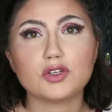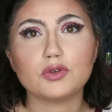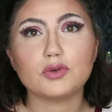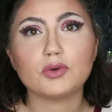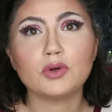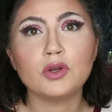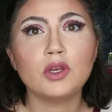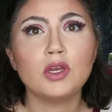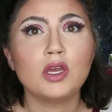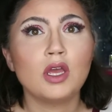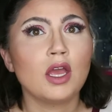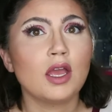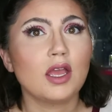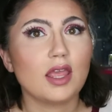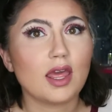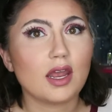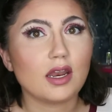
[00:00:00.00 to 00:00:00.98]
to
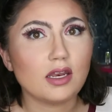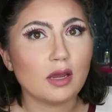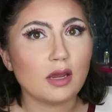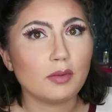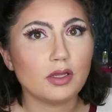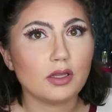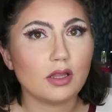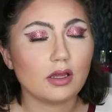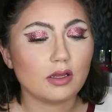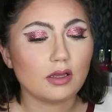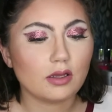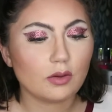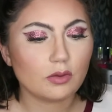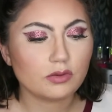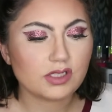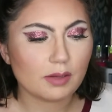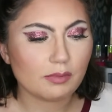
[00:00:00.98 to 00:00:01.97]
get a double
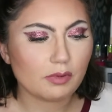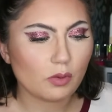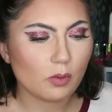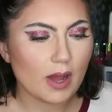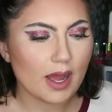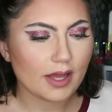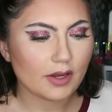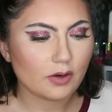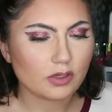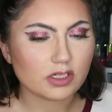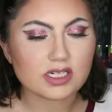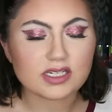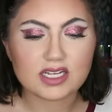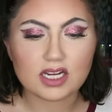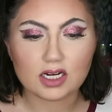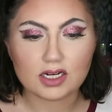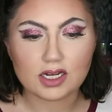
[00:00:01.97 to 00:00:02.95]
wide or to
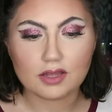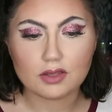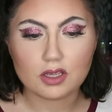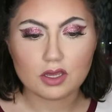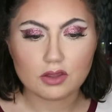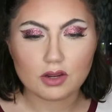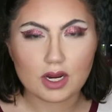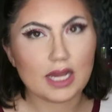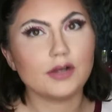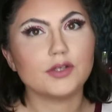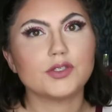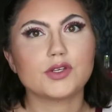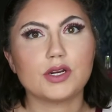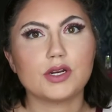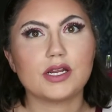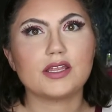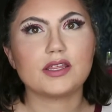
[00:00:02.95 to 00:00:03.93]
tear down the other
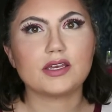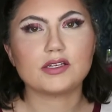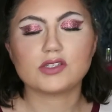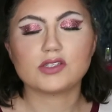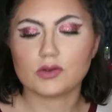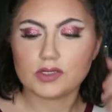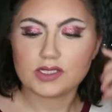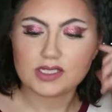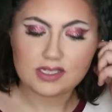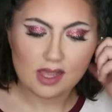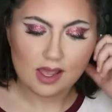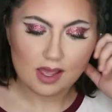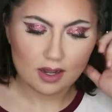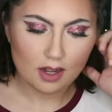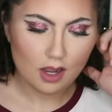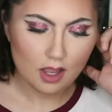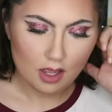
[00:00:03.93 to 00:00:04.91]
house or anything. So
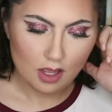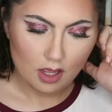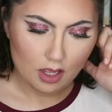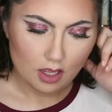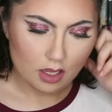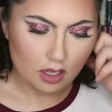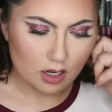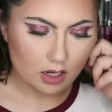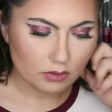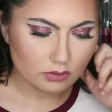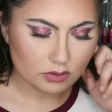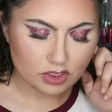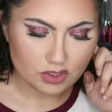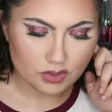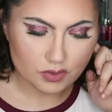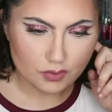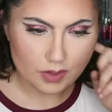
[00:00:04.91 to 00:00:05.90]
instead, you know,
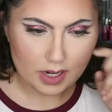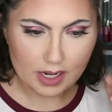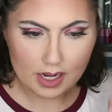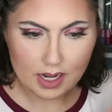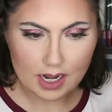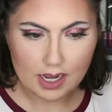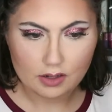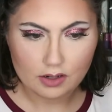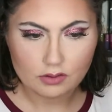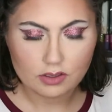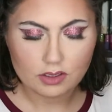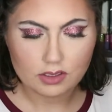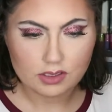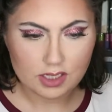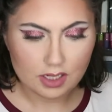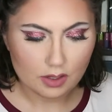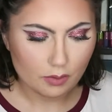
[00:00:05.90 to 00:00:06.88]
just rent it out
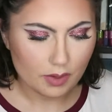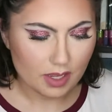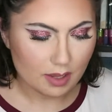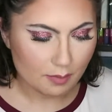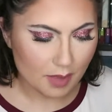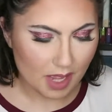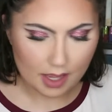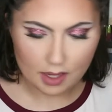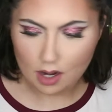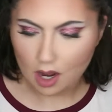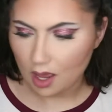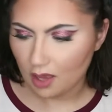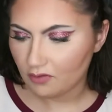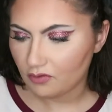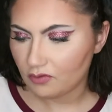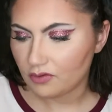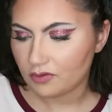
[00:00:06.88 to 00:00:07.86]
until we can pay it
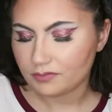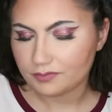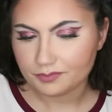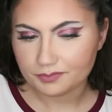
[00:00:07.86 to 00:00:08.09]
off,